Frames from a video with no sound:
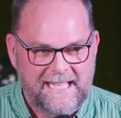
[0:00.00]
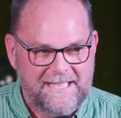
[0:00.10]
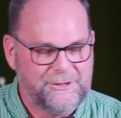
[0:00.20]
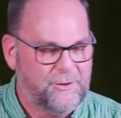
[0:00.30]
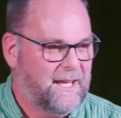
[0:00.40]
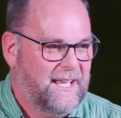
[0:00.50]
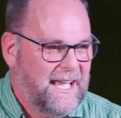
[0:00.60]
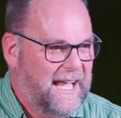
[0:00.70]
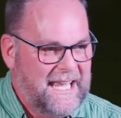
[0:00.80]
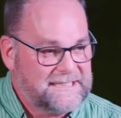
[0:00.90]
And so
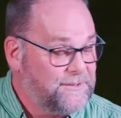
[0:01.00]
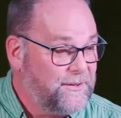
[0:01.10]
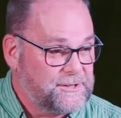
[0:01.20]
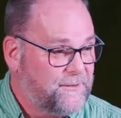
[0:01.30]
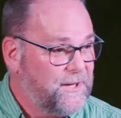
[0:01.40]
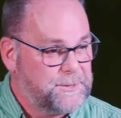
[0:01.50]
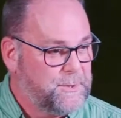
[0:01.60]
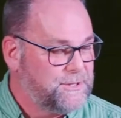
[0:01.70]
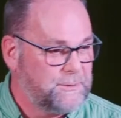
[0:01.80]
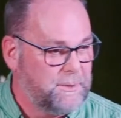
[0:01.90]
I guess if there's a first
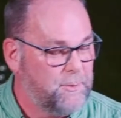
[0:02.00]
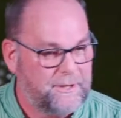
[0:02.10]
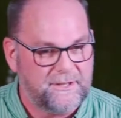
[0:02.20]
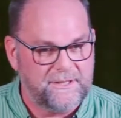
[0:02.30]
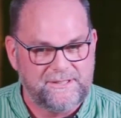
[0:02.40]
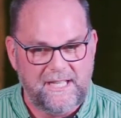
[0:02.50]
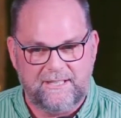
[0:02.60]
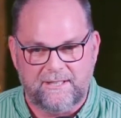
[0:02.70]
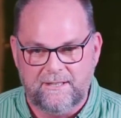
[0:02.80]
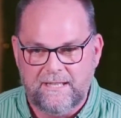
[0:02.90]
principle I wanted to say
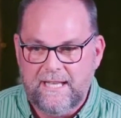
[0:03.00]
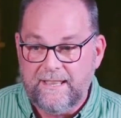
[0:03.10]
to you,